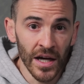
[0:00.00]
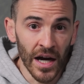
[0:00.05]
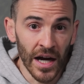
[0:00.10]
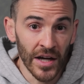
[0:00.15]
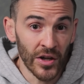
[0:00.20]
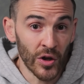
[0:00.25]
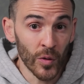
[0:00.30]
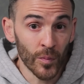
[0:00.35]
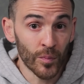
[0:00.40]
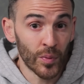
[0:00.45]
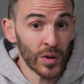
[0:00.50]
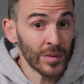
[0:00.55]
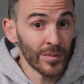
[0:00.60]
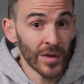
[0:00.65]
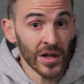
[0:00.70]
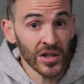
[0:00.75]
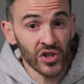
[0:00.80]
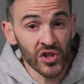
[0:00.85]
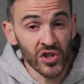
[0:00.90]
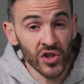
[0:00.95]
I know pretty
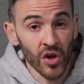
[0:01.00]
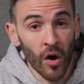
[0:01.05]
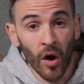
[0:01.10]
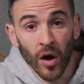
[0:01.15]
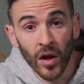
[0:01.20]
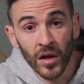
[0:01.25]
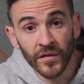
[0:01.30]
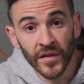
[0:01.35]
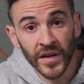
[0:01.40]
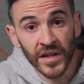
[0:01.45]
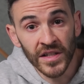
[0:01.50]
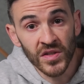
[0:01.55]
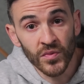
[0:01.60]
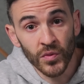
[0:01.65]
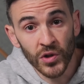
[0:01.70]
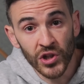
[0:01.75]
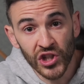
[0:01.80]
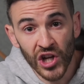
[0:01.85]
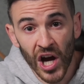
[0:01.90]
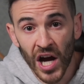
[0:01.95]
much all of us
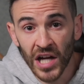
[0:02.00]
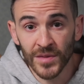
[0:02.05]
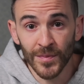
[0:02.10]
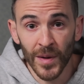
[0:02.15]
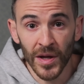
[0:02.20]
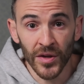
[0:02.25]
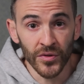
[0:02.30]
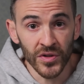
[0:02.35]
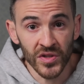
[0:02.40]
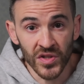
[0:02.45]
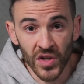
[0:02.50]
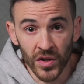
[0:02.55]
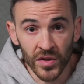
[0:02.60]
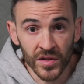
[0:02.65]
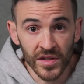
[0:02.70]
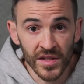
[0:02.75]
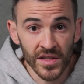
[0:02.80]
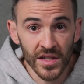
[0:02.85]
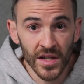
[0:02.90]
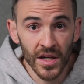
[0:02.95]
were shocked by the
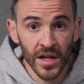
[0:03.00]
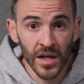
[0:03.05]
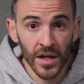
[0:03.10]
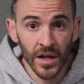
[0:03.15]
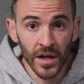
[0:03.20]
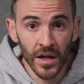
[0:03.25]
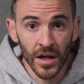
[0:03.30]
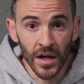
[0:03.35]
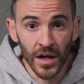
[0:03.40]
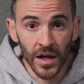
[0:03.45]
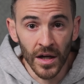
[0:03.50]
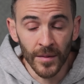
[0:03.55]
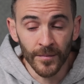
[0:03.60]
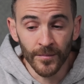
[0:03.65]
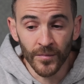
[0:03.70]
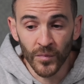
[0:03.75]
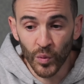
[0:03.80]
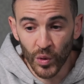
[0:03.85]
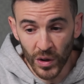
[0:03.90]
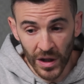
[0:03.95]
results.
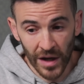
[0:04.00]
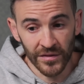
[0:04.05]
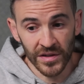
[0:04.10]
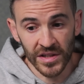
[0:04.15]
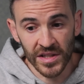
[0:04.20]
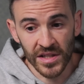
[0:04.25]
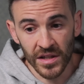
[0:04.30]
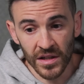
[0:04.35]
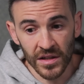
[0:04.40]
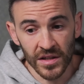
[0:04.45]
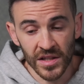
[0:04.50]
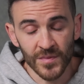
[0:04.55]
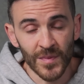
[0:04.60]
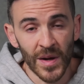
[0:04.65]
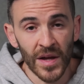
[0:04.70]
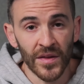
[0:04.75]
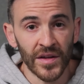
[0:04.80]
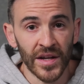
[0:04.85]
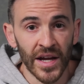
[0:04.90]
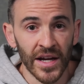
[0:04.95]
Um, we're obviously going to
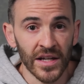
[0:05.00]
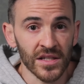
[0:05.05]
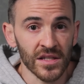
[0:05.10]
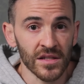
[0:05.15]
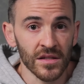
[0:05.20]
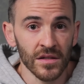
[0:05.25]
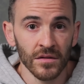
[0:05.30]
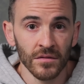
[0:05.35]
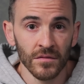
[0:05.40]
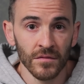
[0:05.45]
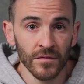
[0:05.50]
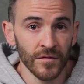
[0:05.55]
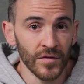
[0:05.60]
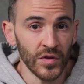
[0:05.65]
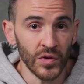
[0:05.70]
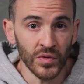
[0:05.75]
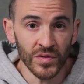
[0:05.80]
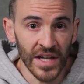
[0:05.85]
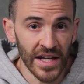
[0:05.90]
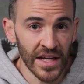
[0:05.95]
spend the next
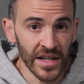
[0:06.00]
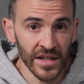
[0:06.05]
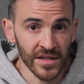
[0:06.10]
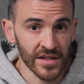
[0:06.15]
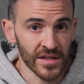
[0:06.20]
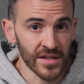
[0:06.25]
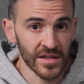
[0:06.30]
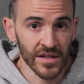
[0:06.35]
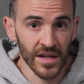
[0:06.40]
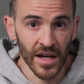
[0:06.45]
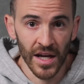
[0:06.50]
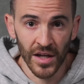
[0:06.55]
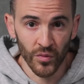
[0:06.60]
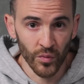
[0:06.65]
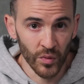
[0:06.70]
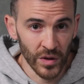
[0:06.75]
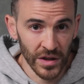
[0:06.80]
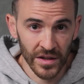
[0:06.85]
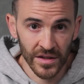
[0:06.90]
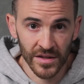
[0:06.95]
few days
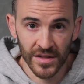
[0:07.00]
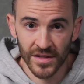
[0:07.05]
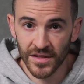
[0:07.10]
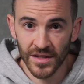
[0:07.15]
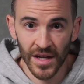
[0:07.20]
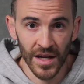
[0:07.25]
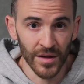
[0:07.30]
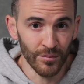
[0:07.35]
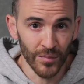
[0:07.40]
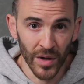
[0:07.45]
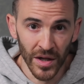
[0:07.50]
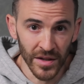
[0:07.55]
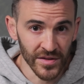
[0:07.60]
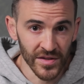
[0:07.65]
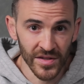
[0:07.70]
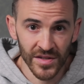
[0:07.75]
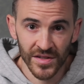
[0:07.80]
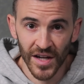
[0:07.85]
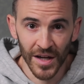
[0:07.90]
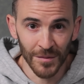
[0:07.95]
and weeks and
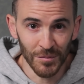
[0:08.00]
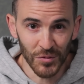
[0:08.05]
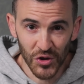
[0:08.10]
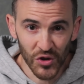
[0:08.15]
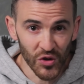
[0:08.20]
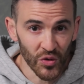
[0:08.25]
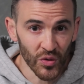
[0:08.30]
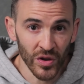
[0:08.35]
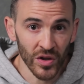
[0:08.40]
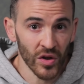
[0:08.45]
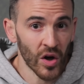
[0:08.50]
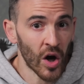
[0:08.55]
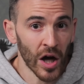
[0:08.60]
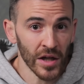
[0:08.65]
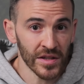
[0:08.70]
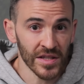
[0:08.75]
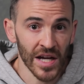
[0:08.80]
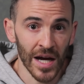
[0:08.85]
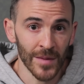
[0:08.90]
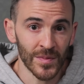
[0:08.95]
months, I'm sure,
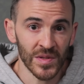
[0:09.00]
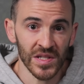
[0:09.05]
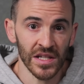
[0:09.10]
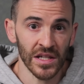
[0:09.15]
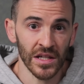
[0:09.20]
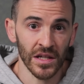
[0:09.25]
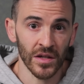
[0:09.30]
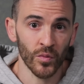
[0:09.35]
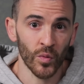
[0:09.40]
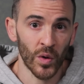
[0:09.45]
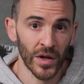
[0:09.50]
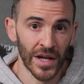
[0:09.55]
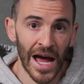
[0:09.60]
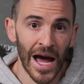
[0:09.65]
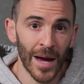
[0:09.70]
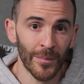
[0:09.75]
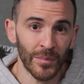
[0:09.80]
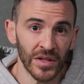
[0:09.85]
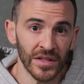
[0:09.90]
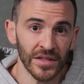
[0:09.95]
autopsying what
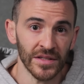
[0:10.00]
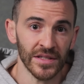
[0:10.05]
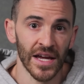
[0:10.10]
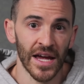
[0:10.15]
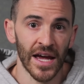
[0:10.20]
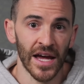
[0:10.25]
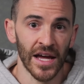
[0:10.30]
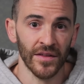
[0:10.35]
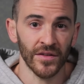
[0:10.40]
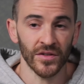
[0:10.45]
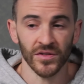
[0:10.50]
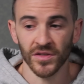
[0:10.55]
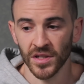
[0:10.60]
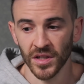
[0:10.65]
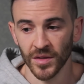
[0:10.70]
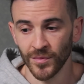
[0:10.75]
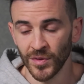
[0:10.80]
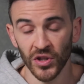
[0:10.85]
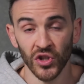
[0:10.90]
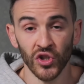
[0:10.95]
happened, and there's
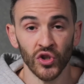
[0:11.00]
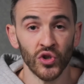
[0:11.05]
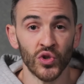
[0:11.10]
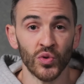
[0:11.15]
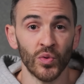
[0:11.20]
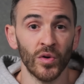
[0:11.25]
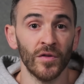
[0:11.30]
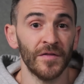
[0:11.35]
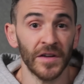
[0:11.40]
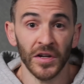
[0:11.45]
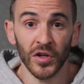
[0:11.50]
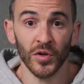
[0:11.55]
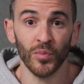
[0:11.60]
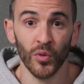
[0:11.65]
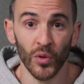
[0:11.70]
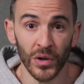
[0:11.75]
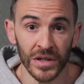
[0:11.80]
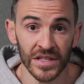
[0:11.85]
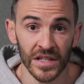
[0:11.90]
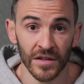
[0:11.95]
going to be the usual finger
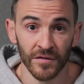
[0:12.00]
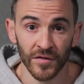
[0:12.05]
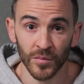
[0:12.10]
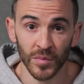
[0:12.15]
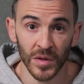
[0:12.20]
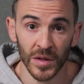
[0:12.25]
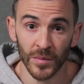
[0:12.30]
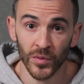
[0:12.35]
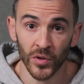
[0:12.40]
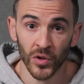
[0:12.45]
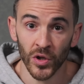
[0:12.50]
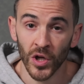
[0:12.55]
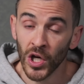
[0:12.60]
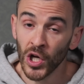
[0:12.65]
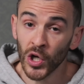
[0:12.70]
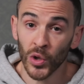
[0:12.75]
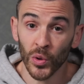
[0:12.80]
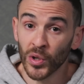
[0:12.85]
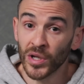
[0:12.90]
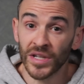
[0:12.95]
pointing from people
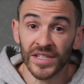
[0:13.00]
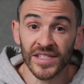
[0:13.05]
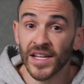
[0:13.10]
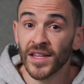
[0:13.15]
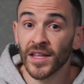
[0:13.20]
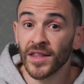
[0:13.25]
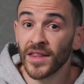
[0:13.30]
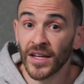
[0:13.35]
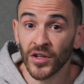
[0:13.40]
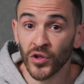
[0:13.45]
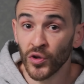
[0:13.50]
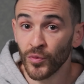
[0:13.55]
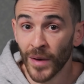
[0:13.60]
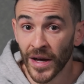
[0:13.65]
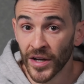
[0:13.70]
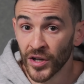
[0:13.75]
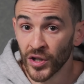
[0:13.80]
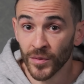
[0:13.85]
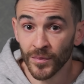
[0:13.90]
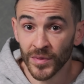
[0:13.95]
who are going to say that they knew
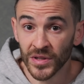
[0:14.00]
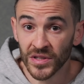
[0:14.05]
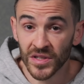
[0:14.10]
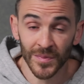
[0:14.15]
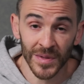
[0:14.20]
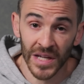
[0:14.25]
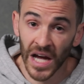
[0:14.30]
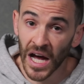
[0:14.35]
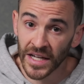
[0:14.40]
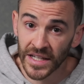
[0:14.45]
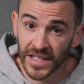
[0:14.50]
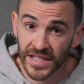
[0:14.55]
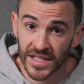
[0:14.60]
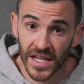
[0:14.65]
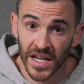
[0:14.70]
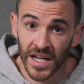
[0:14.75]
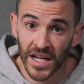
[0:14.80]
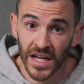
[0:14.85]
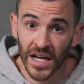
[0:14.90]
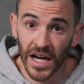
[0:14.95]
better. But to be
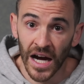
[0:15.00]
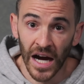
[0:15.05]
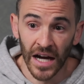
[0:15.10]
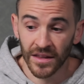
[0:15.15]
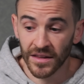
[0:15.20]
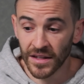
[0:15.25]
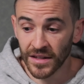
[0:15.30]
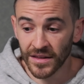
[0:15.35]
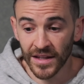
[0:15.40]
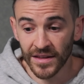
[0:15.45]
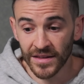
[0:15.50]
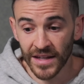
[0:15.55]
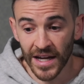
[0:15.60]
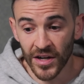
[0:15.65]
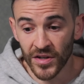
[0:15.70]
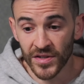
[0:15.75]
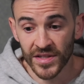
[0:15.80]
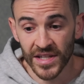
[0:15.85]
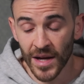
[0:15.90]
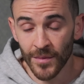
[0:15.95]
honest, I think that the
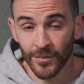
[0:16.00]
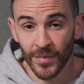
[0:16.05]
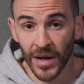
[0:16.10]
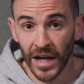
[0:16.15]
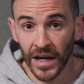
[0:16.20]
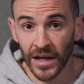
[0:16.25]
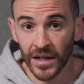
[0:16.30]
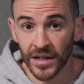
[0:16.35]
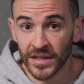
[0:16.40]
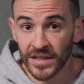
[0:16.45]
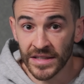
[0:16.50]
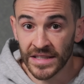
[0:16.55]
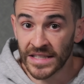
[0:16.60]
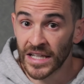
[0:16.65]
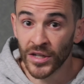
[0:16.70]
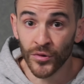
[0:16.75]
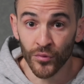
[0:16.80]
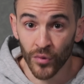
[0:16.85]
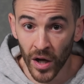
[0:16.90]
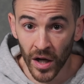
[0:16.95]
Harris campaign
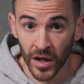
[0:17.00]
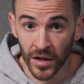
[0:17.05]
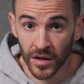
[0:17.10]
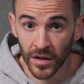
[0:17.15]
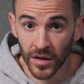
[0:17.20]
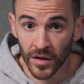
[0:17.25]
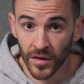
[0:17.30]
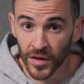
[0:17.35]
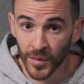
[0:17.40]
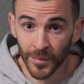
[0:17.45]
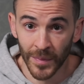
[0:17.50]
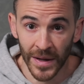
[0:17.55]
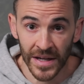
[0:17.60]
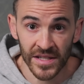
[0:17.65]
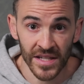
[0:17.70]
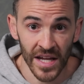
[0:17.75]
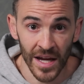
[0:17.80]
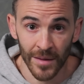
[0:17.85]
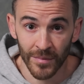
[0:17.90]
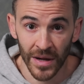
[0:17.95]
did run the
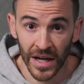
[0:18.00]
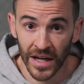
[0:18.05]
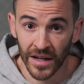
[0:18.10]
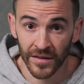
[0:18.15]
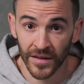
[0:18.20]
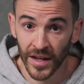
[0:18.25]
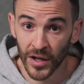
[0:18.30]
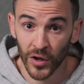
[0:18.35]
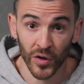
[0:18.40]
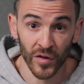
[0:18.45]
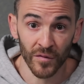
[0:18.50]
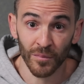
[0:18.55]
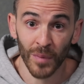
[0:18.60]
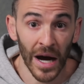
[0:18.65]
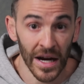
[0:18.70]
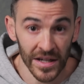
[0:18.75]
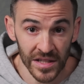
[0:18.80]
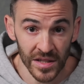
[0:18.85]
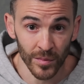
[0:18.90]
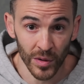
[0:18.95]
best campaign they could have
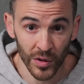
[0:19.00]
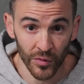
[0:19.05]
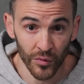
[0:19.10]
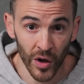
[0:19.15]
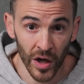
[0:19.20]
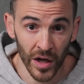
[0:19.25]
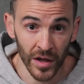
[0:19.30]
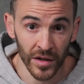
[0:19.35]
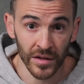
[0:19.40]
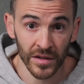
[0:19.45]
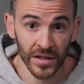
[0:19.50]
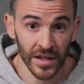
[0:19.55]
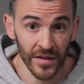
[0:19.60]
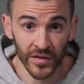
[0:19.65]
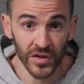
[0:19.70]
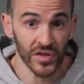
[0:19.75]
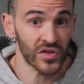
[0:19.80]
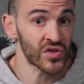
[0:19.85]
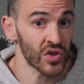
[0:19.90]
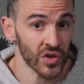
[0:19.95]
possibly run
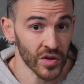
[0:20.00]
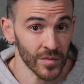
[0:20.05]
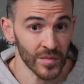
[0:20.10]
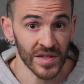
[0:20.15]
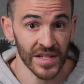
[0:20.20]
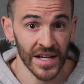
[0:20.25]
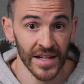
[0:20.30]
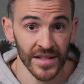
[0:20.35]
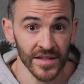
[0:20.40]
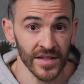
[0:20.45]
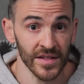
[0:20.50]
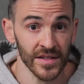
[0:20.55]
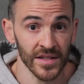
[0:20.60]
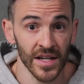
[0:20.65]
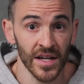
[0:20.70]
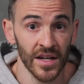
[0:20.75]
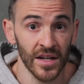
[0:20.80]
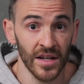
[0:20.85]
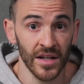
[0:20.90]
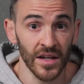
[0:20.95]
given the circumstances.
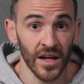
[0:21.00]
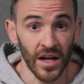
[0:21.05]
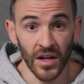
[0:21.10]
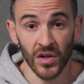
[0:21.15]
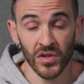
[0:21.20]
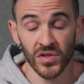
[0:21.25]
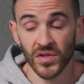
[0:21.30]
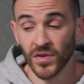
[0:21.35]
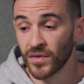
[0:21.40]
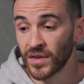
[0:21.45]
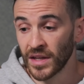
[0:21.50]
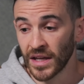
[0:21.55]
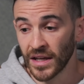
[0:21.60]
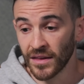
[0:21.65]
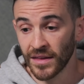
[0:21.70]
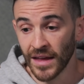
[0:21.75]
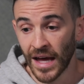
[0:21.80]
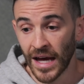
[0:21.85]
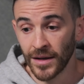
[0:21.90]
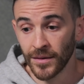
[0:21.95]
I also
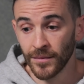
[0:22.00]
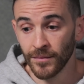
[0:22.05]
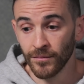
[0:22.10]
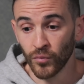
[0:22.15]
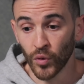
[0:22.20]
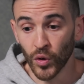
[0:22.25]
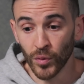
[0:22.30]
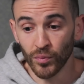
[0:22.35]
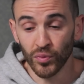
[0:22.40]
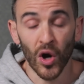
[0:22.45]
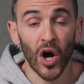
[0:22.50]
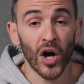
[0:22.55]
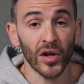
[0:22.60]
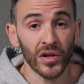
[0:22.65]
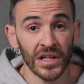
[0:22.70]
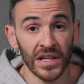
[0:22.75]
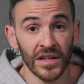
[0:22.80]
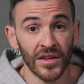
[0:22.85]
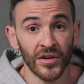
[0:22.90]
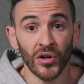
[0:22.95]
think that more
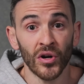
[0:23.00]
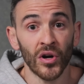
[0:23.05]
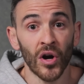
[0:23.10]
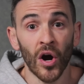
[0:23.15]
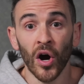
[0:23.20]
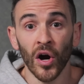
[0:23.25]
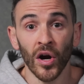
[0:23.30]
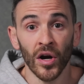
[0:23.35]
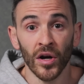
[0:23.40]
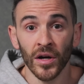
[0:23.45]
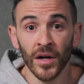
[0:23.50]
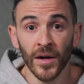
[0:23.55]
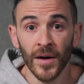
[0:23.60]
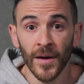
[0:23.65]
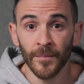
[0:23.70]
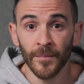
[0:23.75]
broadly, there are